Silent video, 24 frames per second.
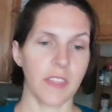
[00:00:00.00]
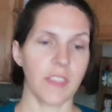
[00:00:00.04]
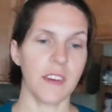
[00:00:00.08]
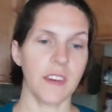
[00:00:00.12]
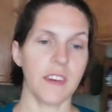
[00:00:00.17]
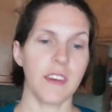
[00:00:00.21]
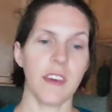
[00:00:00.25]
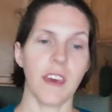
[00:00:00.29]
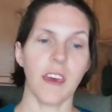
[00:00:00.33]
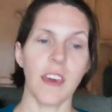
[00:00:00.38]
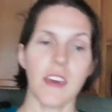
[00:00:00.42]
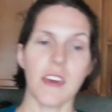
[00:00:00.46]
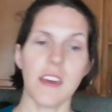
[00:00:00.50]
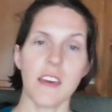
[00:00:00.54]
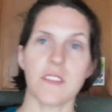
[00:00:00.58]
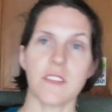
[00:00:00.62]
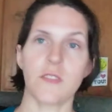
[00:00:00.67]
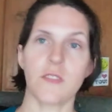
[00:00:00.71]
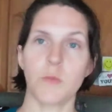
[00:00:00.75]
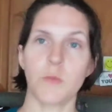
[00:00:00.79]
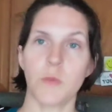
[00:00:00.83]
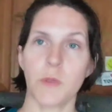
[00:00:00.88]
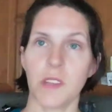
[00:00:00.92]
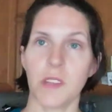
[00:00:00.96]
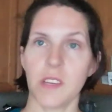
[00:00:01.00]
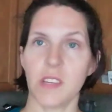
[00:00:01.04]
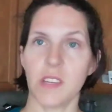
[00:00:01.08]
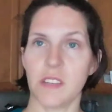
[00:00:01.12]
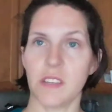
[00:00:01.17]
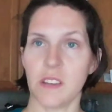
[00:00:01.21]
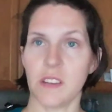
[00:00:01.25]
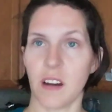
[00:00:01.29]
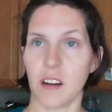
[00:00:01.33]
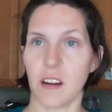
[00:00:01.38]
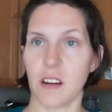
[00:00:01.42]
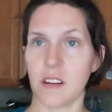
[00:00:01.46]
The day is really
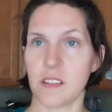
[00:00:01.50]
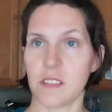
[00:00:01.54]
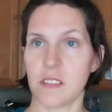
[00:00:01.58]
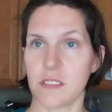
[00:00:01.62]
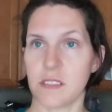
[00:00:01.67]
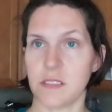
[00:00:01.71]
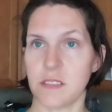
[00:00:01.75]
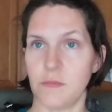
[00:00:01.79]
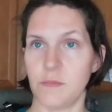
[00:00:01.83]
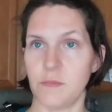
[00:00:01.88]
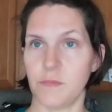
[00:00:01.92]
dark